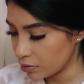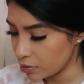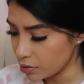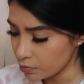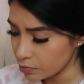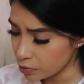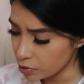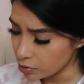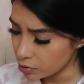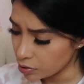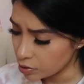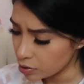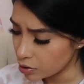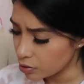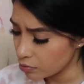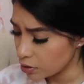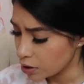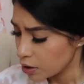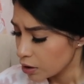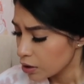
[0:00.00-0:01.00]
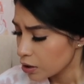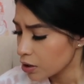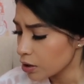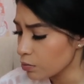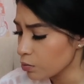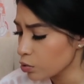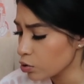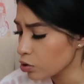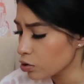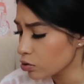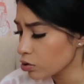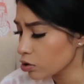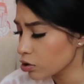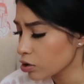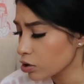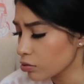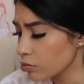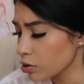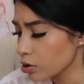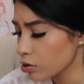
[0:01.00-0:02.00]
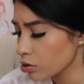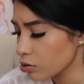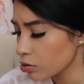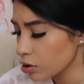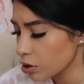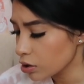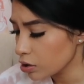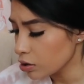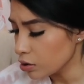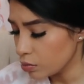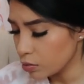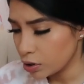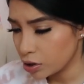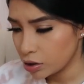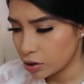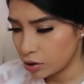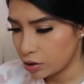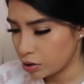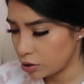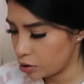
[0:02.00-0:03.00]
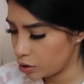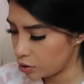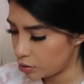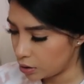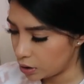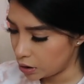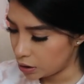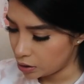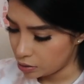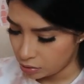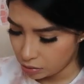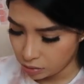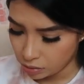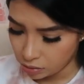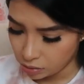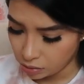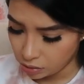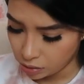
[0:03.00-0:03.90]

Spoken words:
Oh, I'm so sorry. I'm so sorry. So this is what she looks like right now.